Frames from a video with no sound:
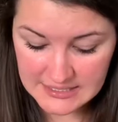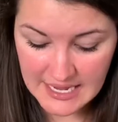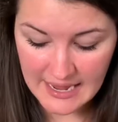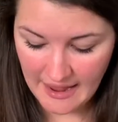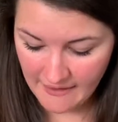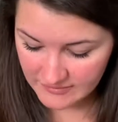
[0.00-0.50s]

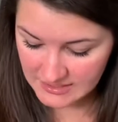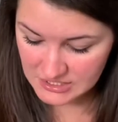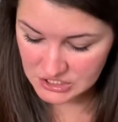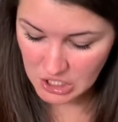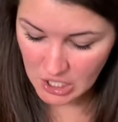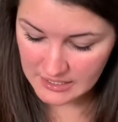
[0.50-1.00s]
I have this
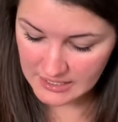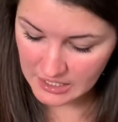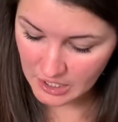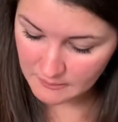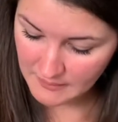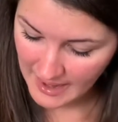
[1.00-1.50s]
chart
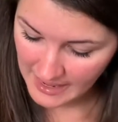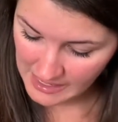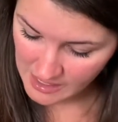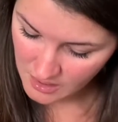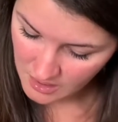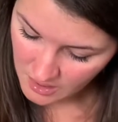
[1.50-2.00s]
here
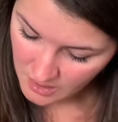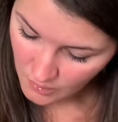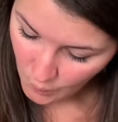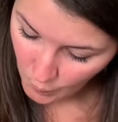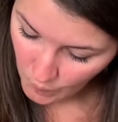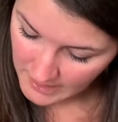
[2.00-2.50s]
by
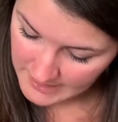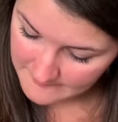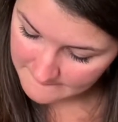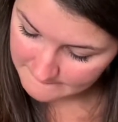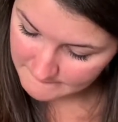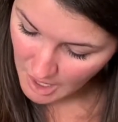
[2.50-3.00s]

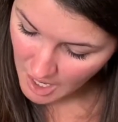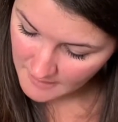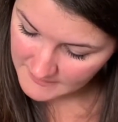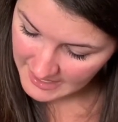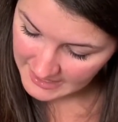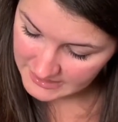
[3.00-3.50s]

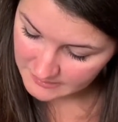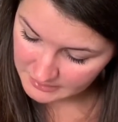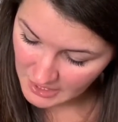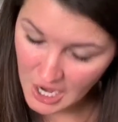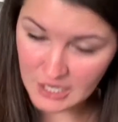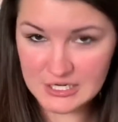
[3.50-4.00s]

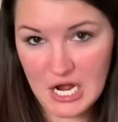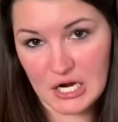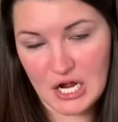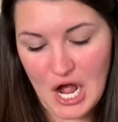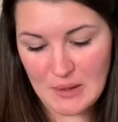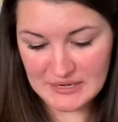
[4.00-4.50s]

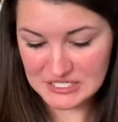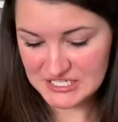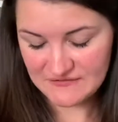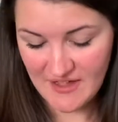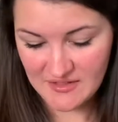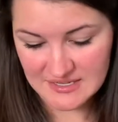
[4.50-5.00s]
onemomandablog.com. I
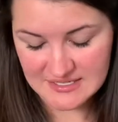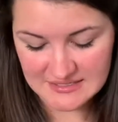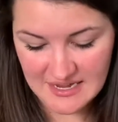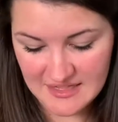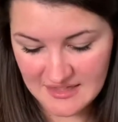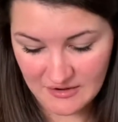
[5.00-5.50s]
just found this,
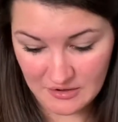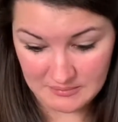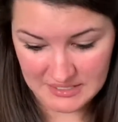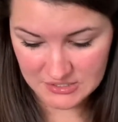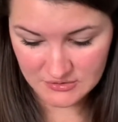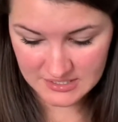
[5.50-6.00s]
I think, on
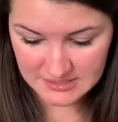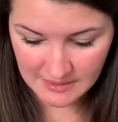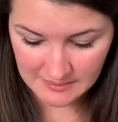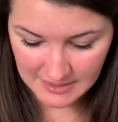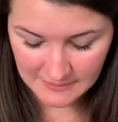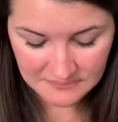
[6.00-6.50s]
Pinterest
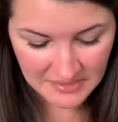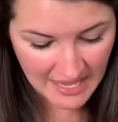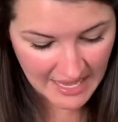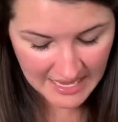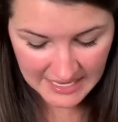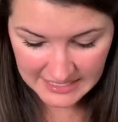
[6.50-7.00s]
maybe.
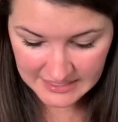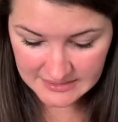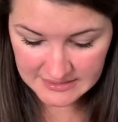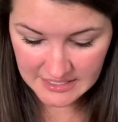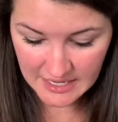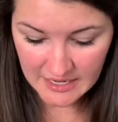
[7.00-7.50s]

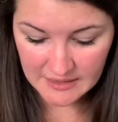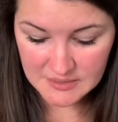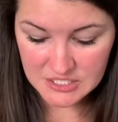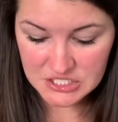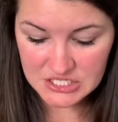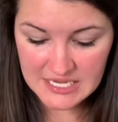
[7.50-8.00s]
And
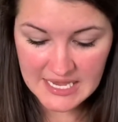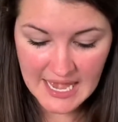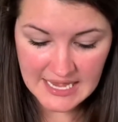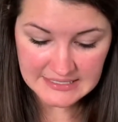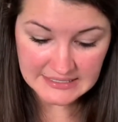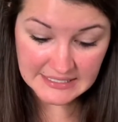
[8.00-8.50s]
she
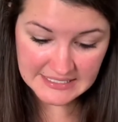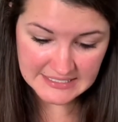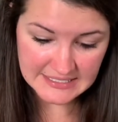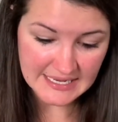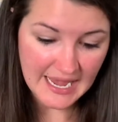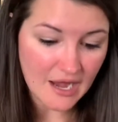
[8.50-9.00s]
has
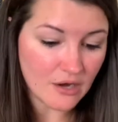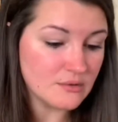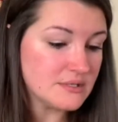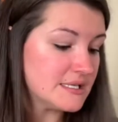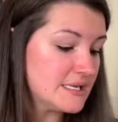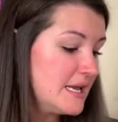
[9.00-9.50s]
listed
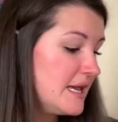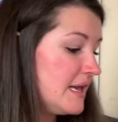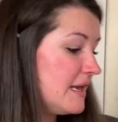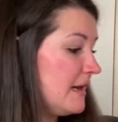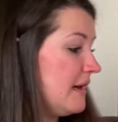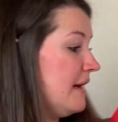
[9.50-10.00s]
out
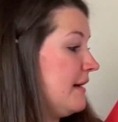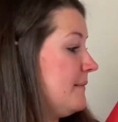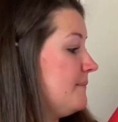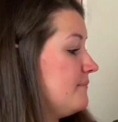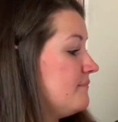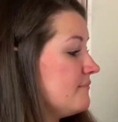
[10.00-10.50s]

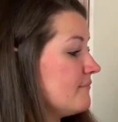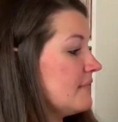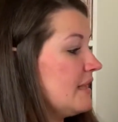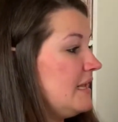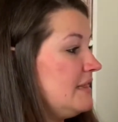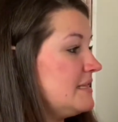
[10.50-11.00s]

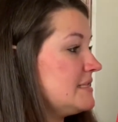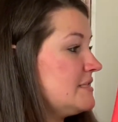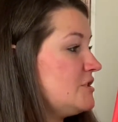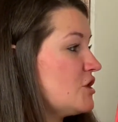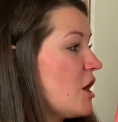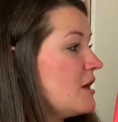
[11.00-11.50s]
in this
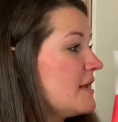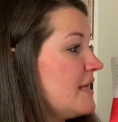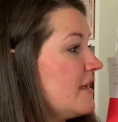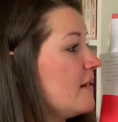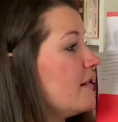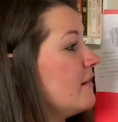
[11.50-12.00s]
chart
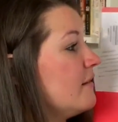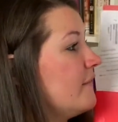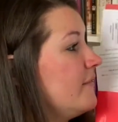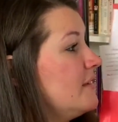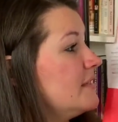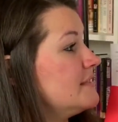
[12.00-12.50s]
here, I don't know if
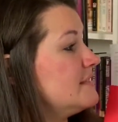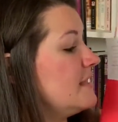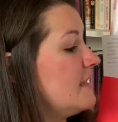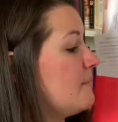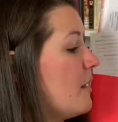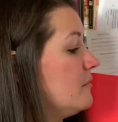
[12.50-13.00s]
you can see
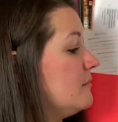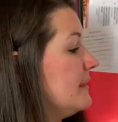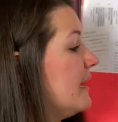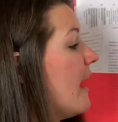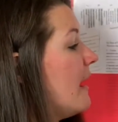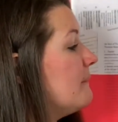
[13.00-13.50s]
it, probably
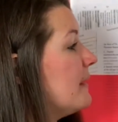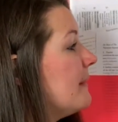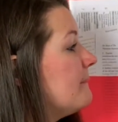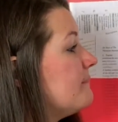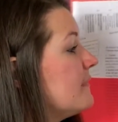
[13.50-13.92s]
not, but